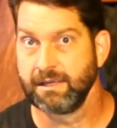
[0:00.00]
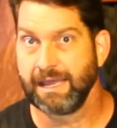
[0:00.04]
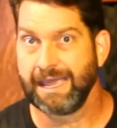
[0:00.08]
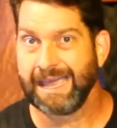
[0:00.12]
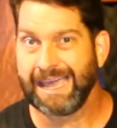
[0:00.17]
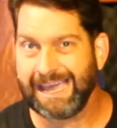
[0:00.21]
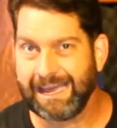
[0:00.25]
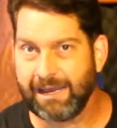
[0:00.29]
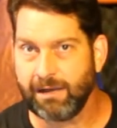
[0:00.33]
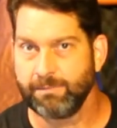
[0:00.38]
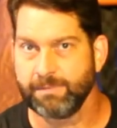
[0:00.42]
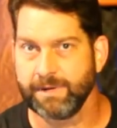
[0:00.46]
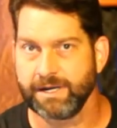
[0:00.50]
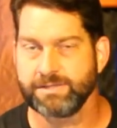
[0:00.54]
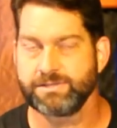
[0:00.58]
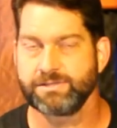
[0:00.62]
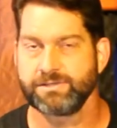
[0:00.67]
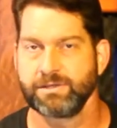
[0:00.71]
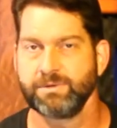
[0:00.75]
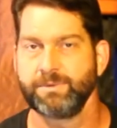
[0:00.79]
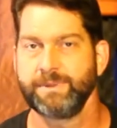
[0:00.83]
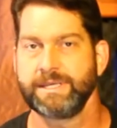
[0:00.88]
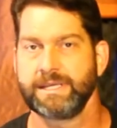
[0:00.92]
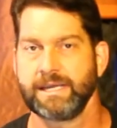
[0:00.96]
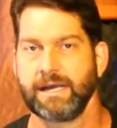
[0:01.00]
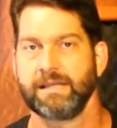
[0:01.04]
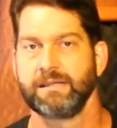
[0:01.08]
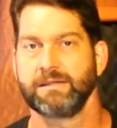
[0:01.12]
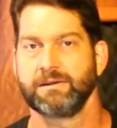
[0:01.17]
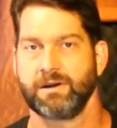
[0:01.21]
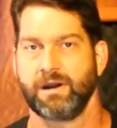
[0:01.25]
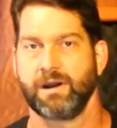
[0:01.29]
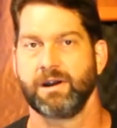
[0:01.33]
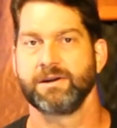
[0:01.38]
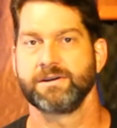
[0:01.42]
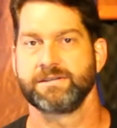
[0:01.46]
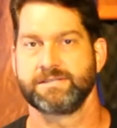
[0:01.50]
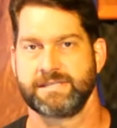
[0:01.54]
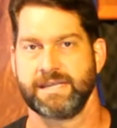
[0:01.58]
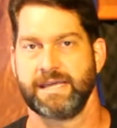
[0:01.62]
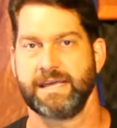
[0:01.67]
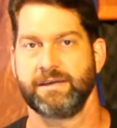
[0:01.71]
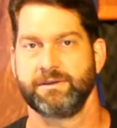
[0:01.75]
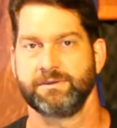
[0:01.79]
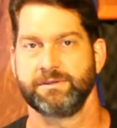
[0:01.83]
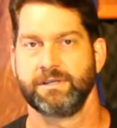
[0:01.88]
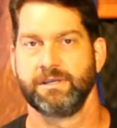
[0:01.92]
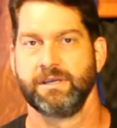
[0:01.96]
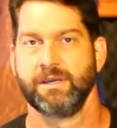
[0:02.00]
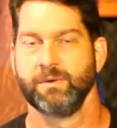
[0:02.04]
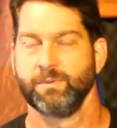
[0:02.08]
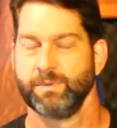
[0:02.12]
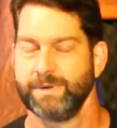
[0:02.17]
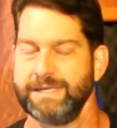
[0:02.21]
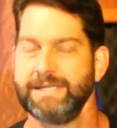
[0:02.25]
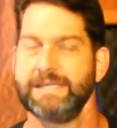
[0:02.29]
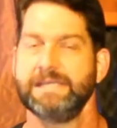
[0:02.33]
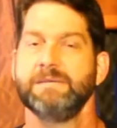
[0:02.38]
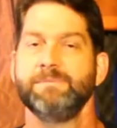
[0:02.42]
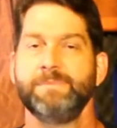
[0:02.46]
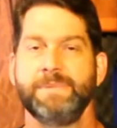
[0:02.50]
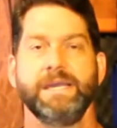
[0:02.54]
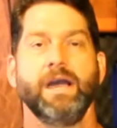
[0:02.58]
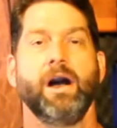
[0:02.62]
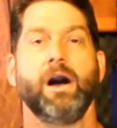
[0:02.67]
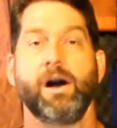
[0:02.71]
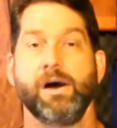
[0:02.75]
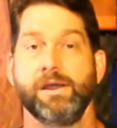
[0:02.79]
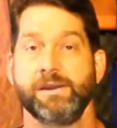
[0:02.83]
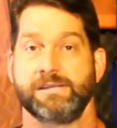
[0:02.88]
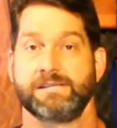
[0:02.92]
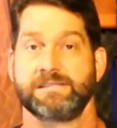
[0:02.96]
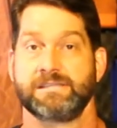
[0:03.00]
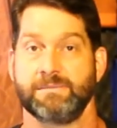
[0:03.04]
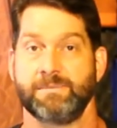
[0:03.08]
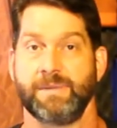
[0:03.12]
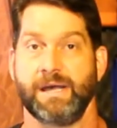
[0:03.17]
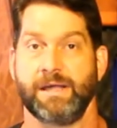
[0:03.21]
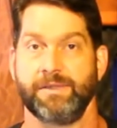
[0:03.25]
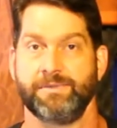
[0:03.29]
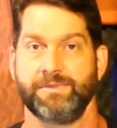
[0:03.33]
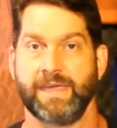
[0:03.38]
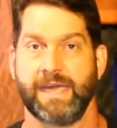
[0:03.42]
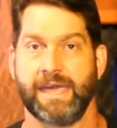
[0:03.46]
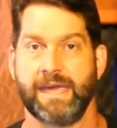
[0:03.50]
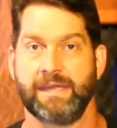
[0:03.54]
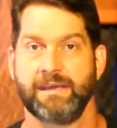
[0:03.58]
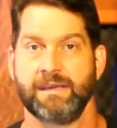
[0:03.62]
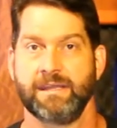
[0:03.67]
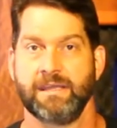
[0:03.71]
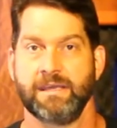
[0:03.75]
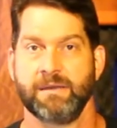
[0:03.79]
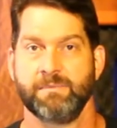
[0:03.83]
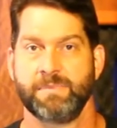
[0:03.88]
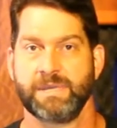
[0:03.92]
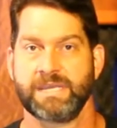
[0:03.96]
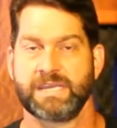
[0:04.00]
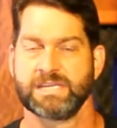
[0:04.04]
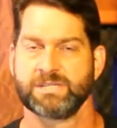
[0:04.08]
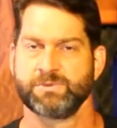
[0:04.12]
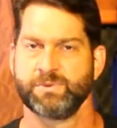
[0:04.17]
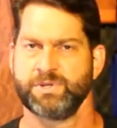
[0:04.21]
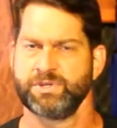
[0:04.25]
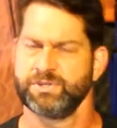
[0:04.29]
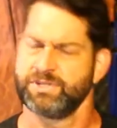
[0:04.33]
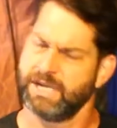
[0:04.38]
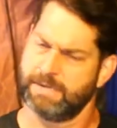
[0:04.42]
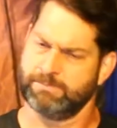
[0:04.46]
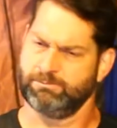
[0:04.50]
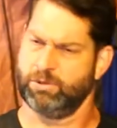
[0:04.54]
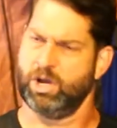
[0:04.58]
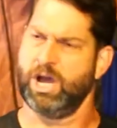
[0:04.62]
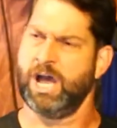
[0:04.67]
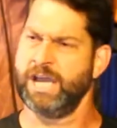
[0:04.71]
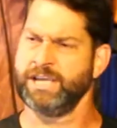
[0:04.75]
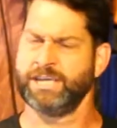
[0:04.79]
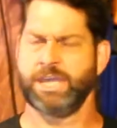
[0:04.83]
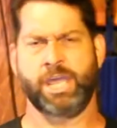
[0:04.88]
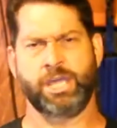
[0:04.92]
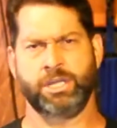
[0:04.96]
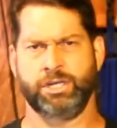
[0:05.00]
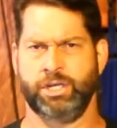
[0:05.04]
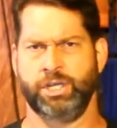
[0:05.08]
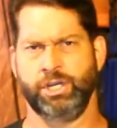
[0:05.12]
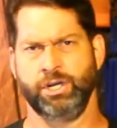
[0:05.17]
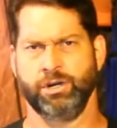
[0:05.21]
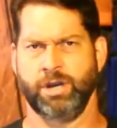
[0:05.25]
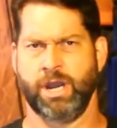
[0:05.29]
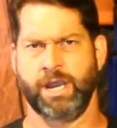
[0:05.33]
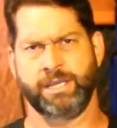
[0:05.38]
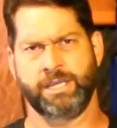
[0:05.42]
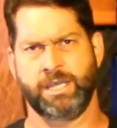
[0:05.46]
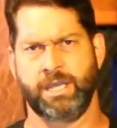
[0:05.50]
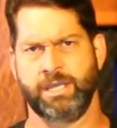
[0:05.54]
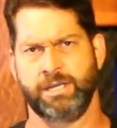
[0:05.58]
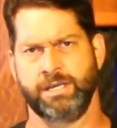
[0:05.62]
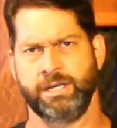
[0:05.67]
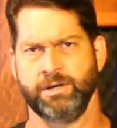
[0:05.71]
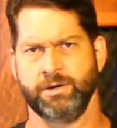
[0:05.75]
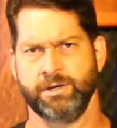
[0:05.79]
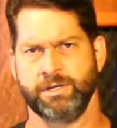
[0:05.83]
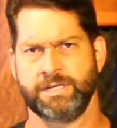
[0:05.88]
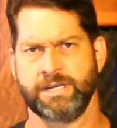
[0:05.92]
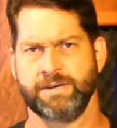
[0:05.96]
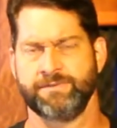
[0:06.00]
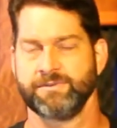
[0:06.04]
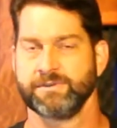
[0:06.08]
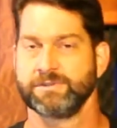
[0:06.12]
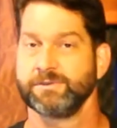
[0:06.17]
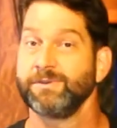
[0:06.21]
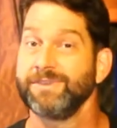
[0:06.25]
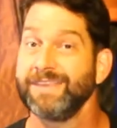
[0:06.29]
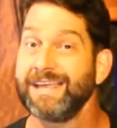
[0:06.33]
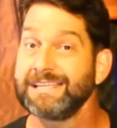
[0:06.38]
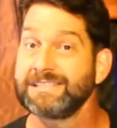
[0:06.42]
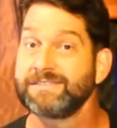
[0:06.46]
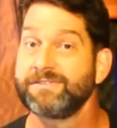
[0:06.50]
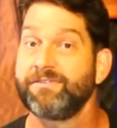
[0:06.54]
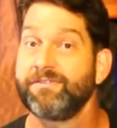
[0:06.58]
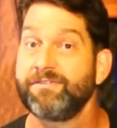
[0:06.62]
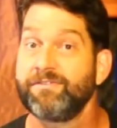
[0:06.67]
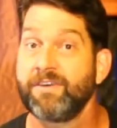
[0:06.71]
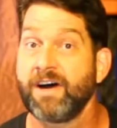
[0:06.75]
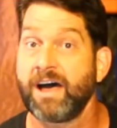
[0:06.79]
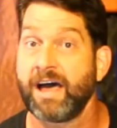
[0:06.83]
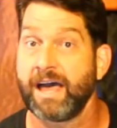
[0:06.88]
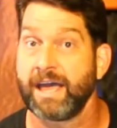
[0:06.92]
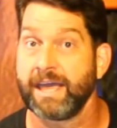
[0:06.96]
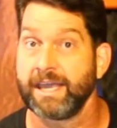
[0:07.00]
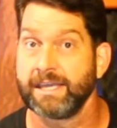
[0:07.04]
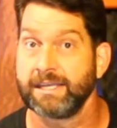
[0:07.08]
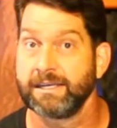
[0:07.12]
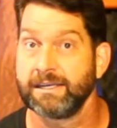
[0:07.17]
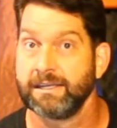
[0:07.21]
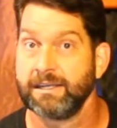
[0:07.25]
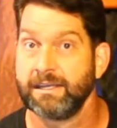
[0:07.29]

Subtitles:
How much do we color our sound? We need to be honest about that, because when you say, oh, I can't hear a difference. Well, that's fine.